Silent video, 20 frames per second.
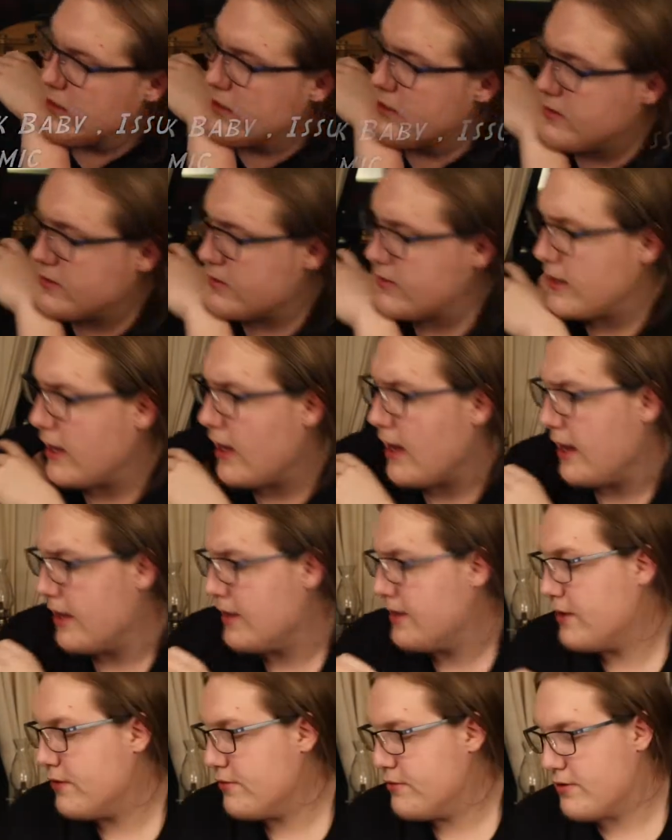So
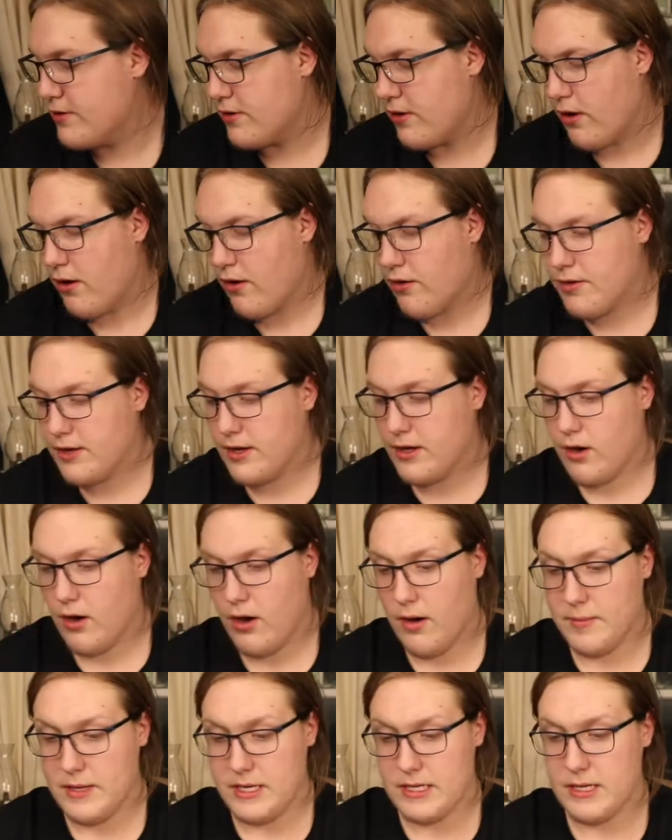yeah, those are all the
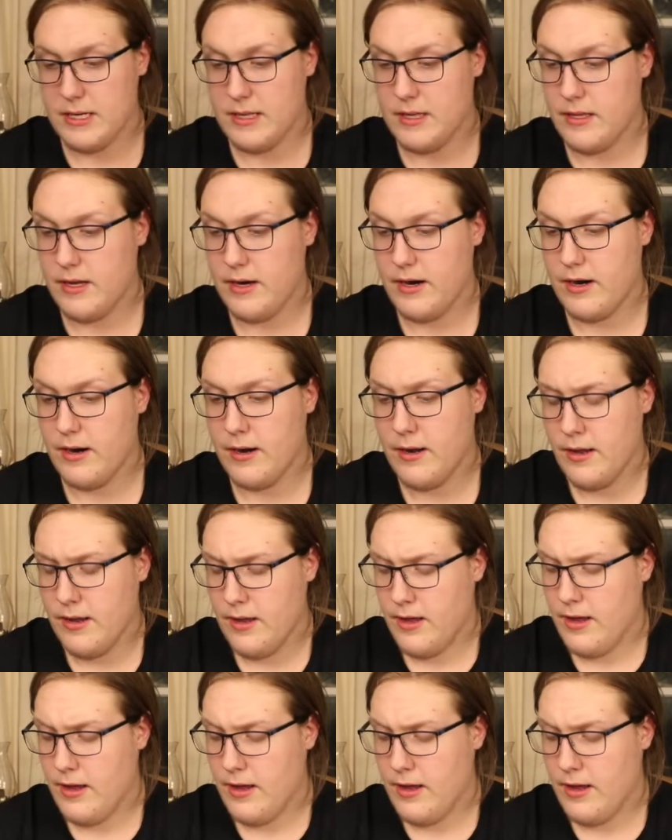comics in there.